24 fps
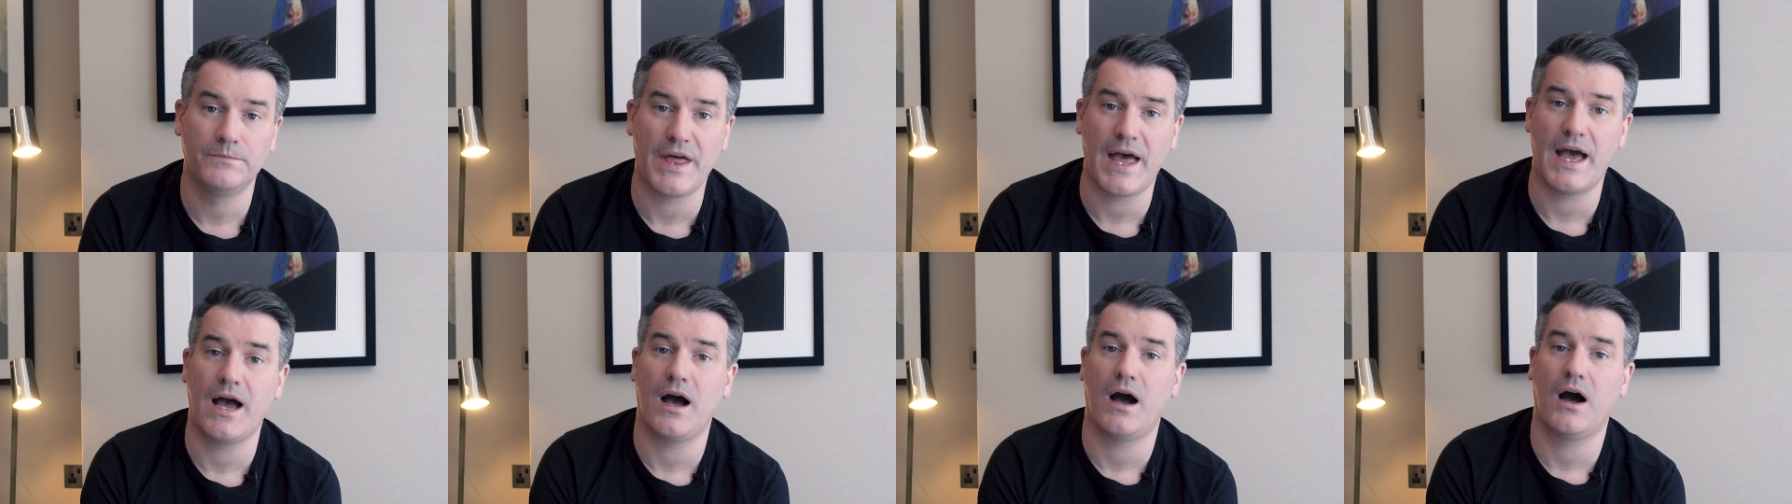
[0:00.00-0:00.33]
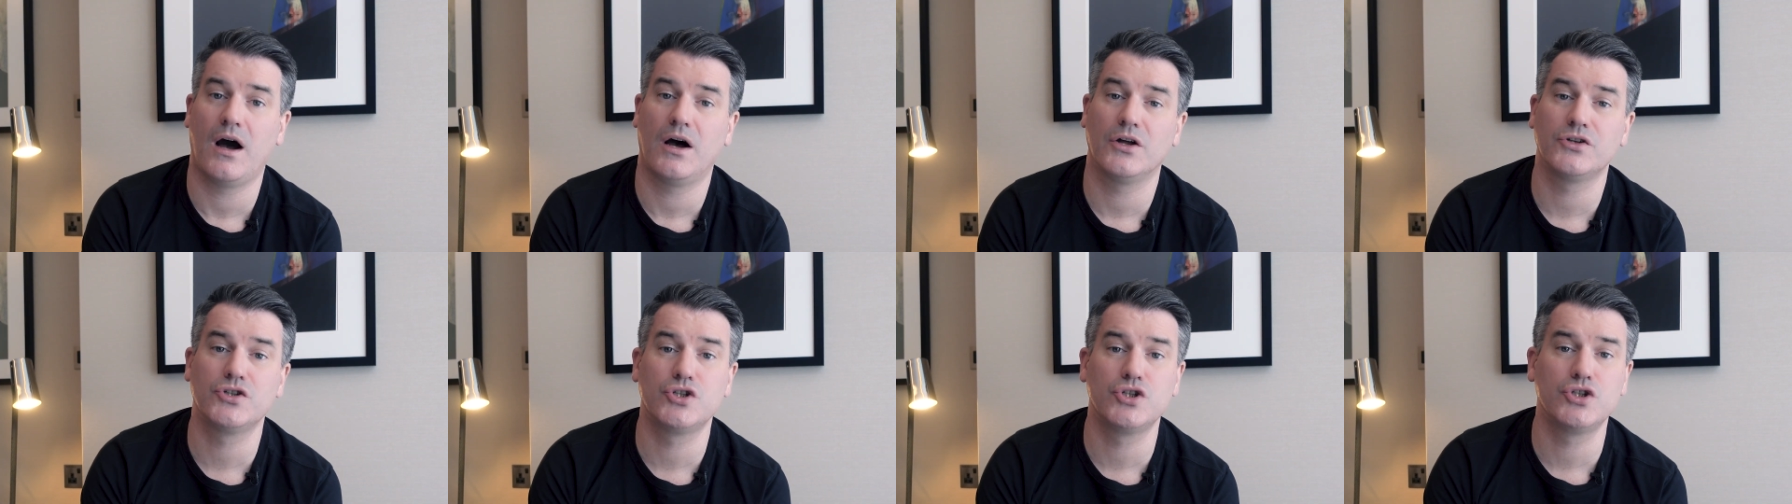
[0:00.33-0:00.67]
There
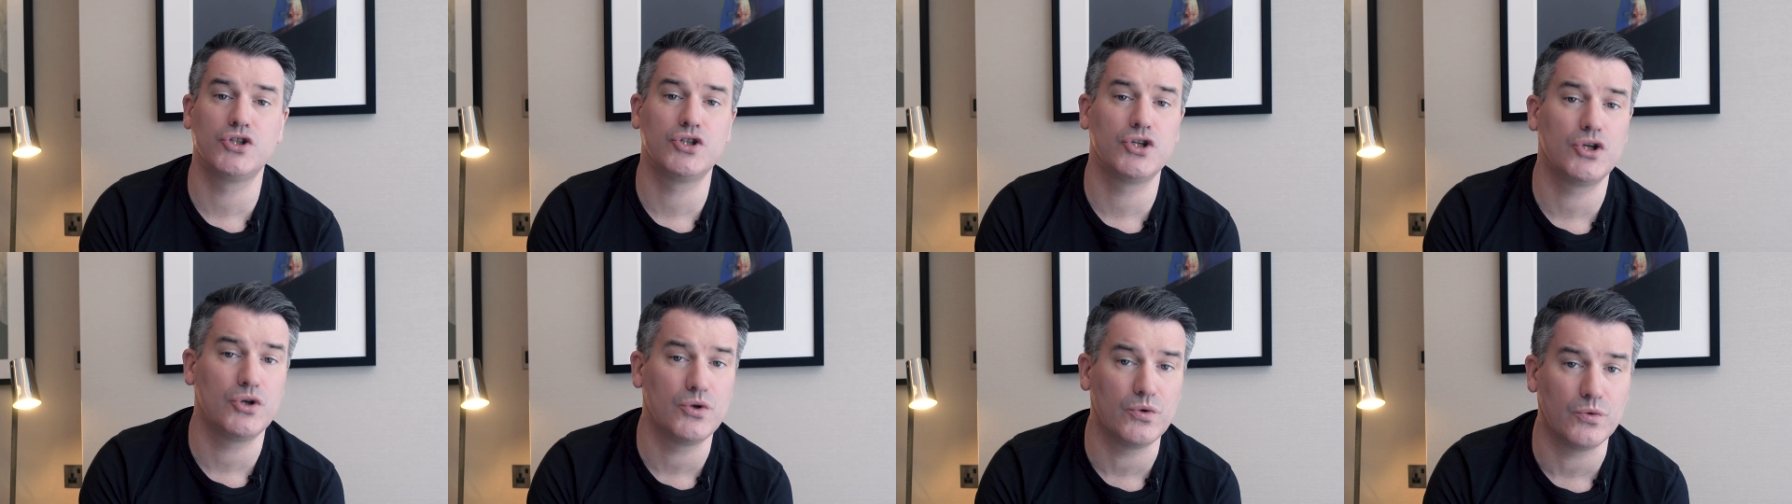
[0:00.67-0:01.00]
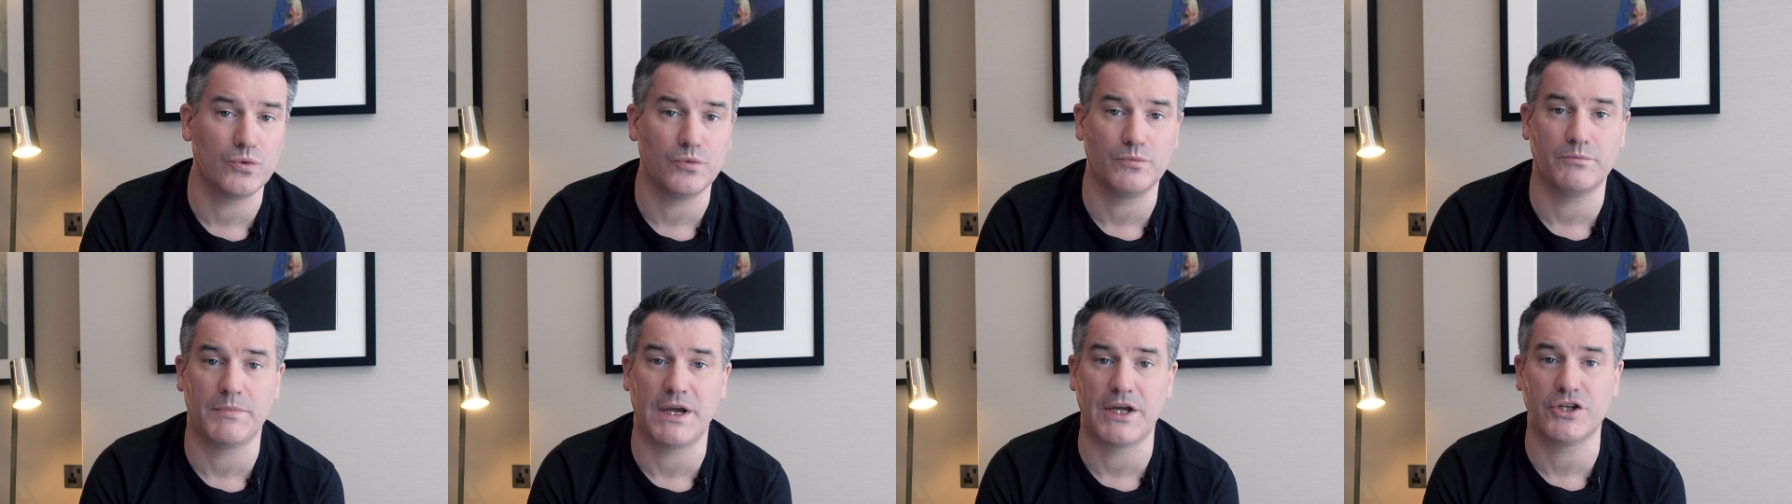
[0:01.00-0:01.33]
are
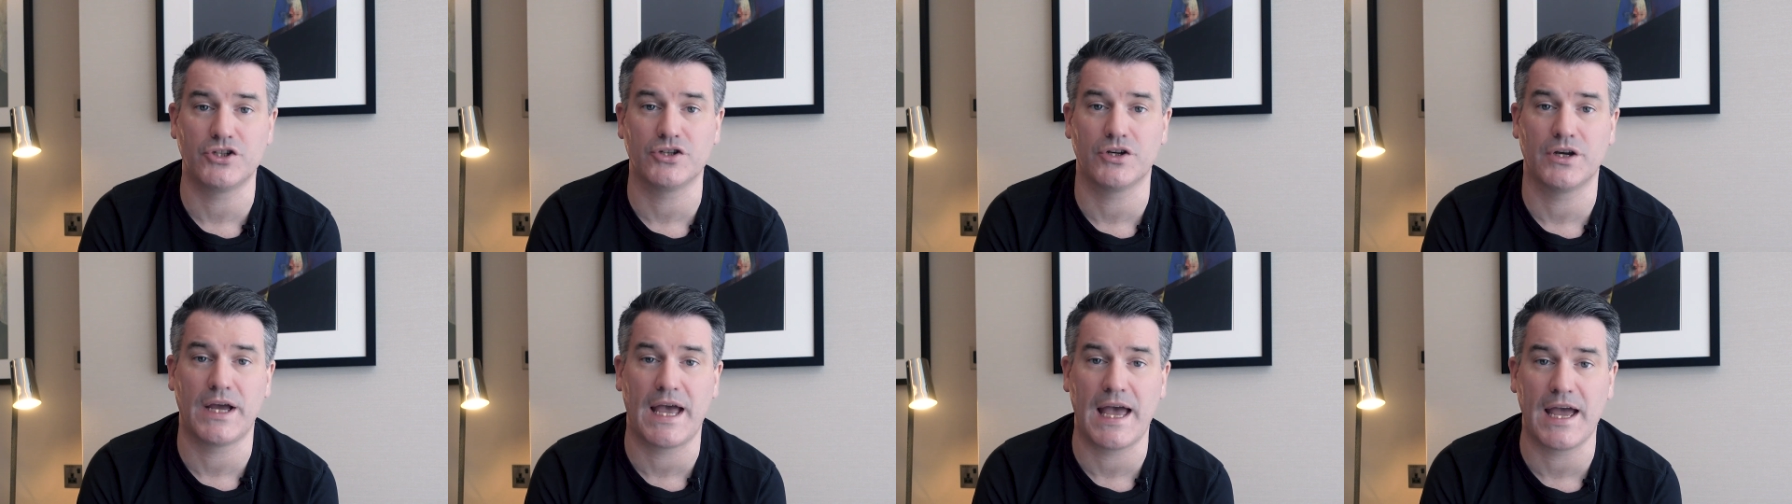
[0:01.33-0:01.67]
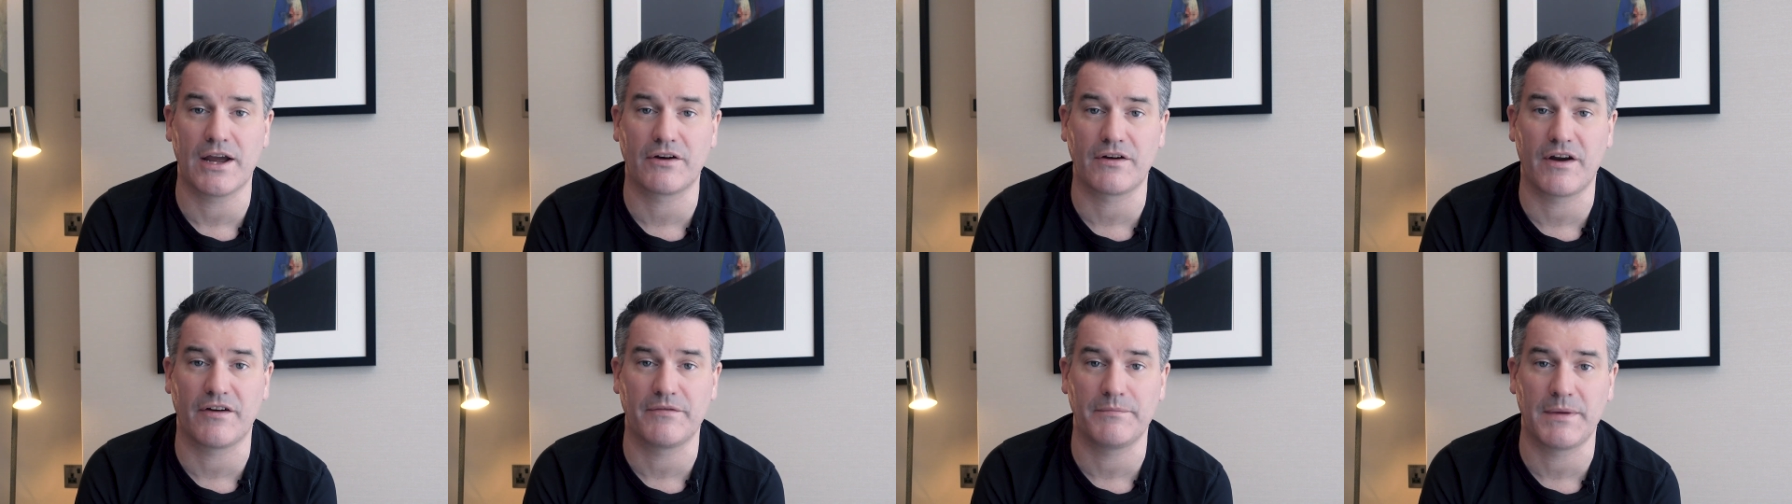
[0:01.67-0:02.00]
two major
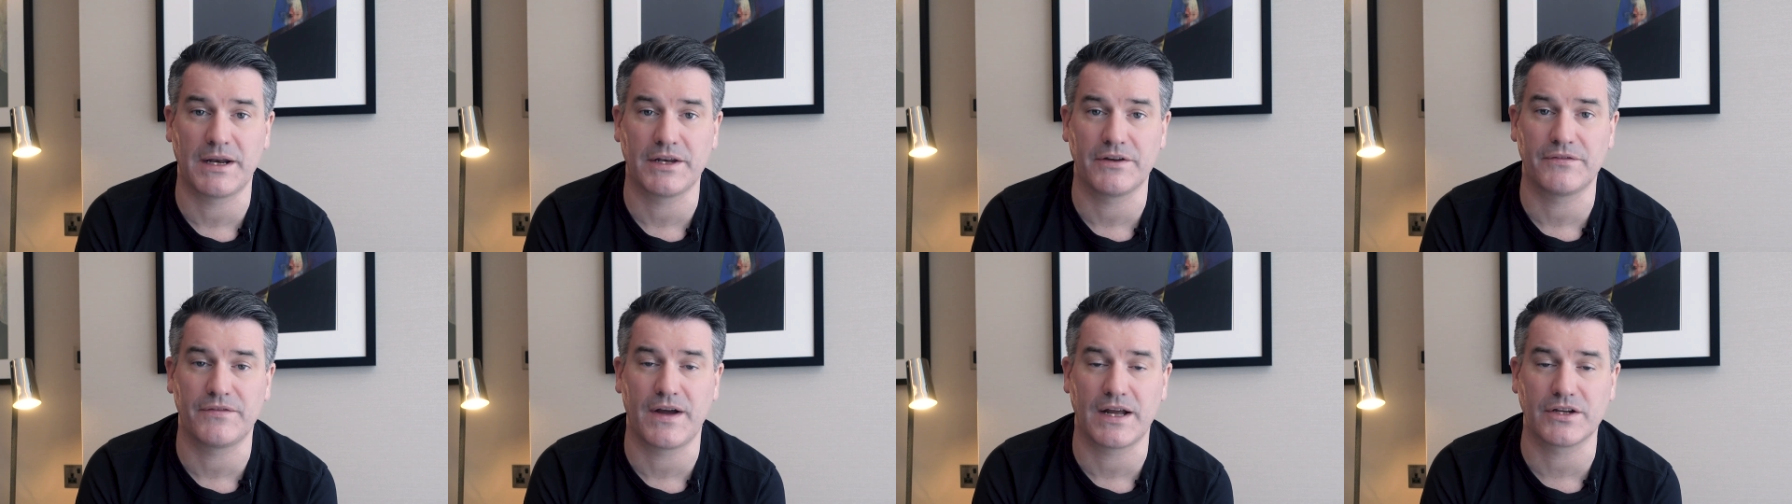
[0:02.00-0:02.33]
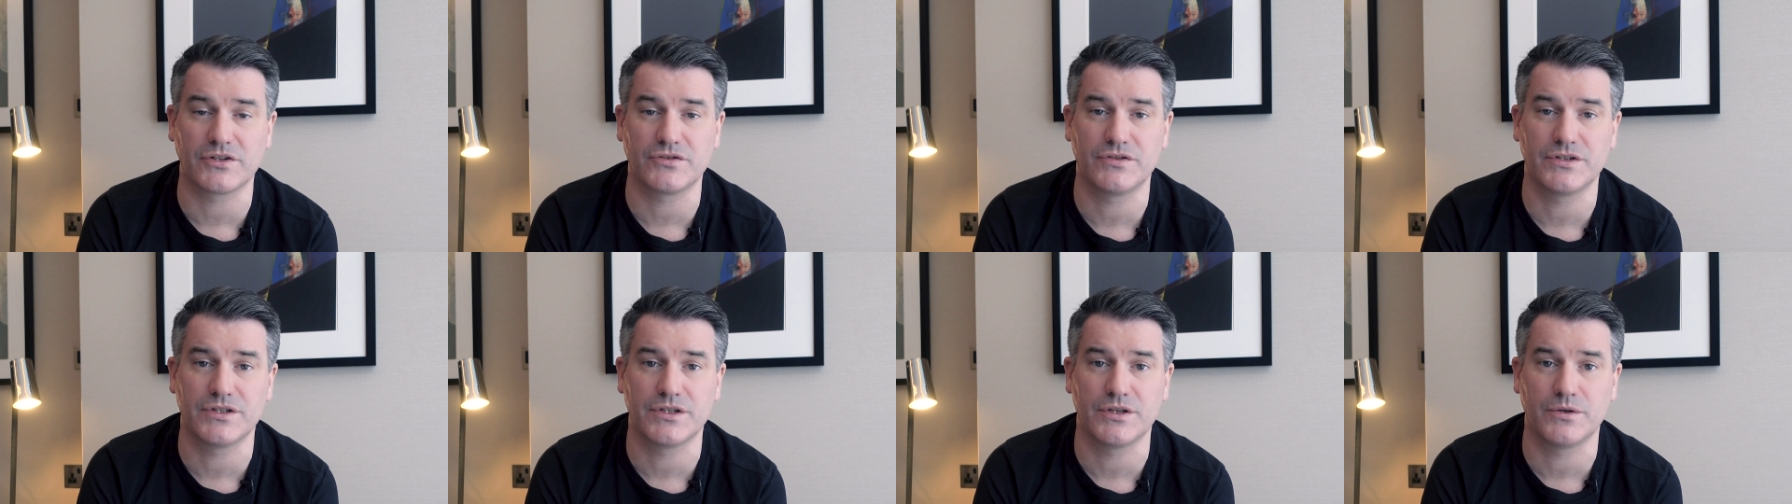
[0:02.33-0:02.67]
aircraft
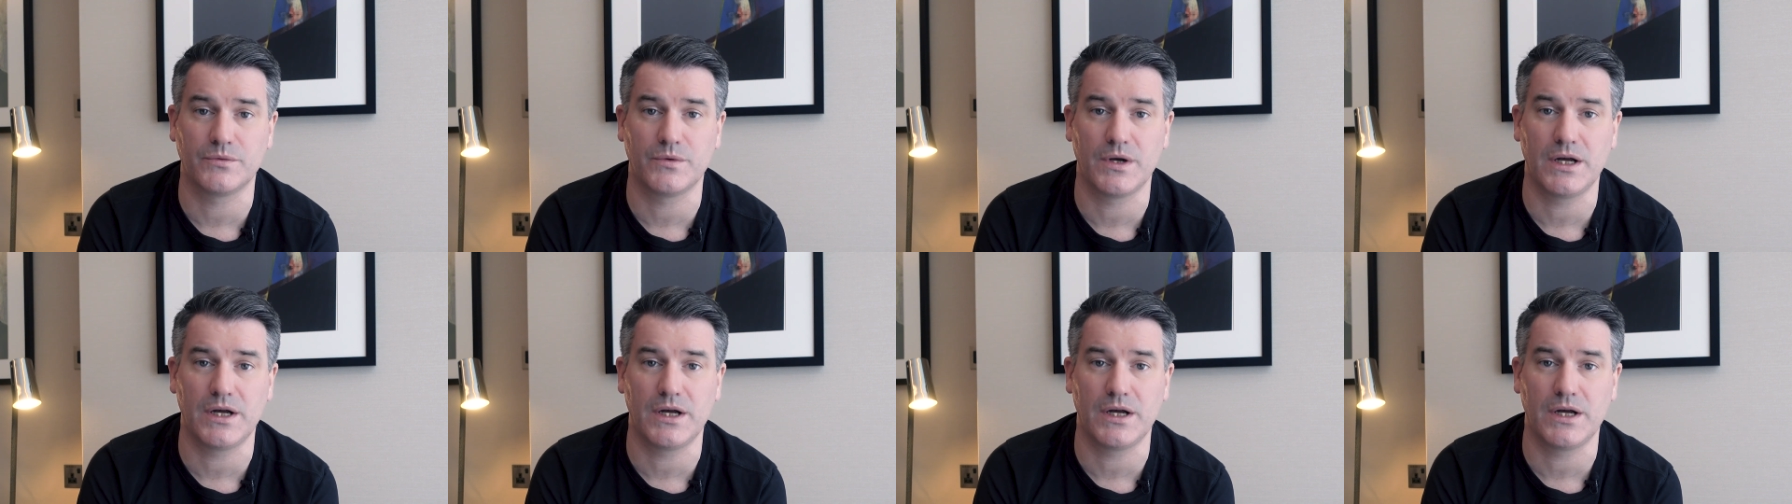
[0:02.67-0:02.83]
manufacturers in the